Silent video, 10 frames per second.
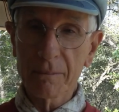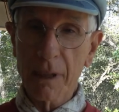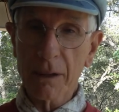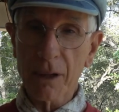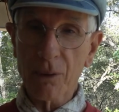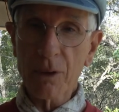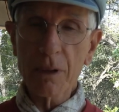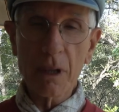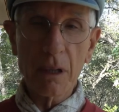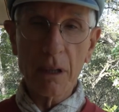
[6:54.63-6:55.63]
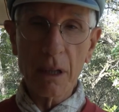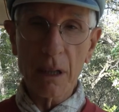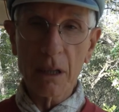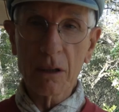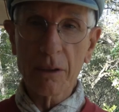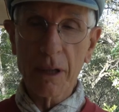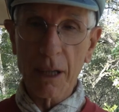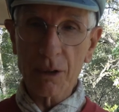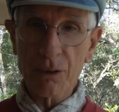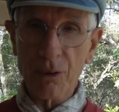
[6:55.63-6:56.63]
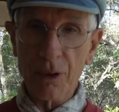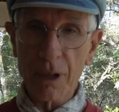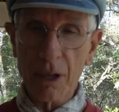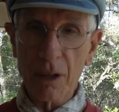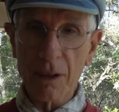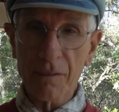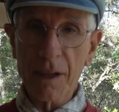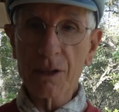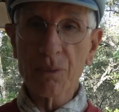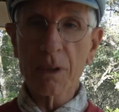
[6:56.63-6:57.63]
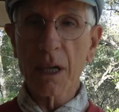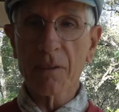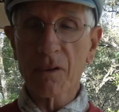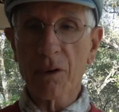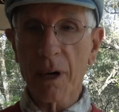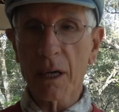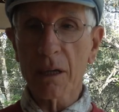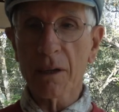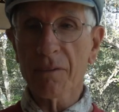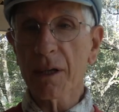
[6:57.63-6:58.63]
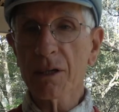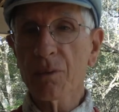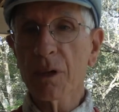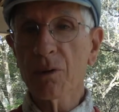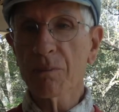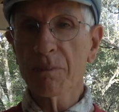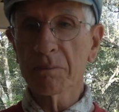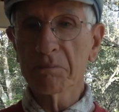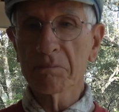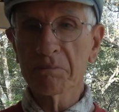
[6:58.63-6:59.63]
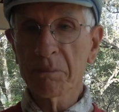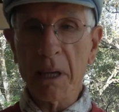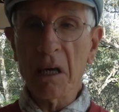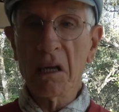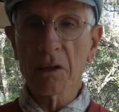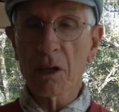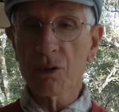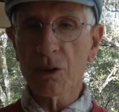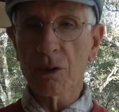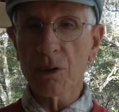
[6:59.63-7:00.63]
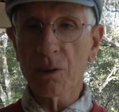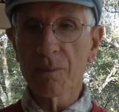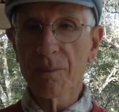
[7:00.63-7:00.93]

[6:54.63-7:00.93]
Make the ordinary into the extraordinary. The things that we take for granted, the things that we don't pay any attention to,